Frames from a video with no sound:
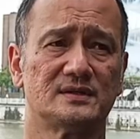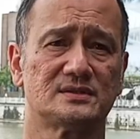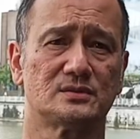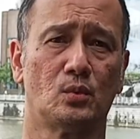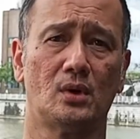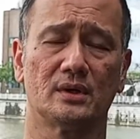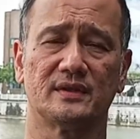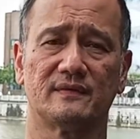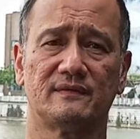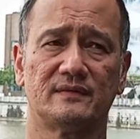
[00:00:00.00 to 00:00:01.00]
first walk,
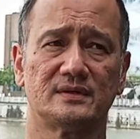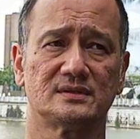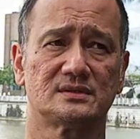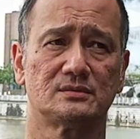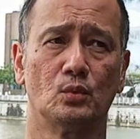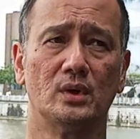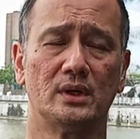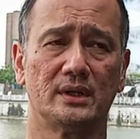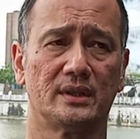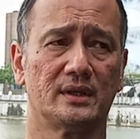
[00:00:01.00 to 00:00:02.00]
the first
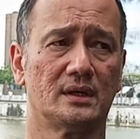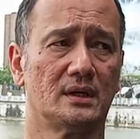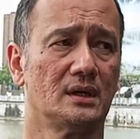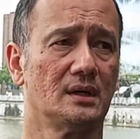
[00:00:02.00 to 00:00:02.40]
word, the